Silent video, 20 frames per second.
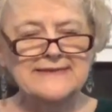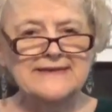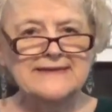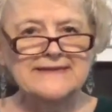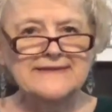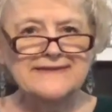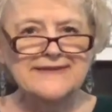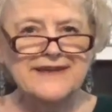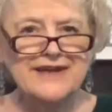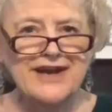
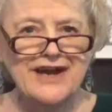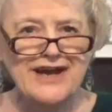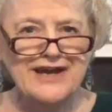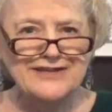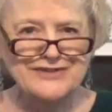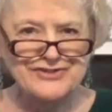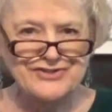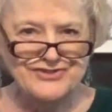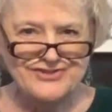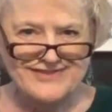in
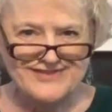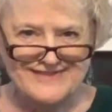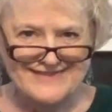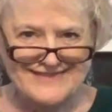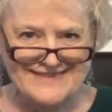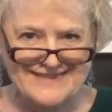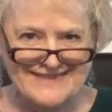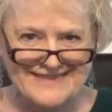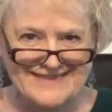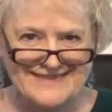
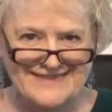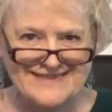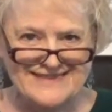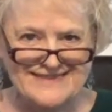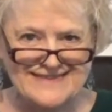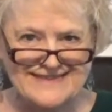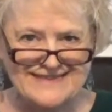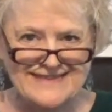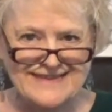consciousness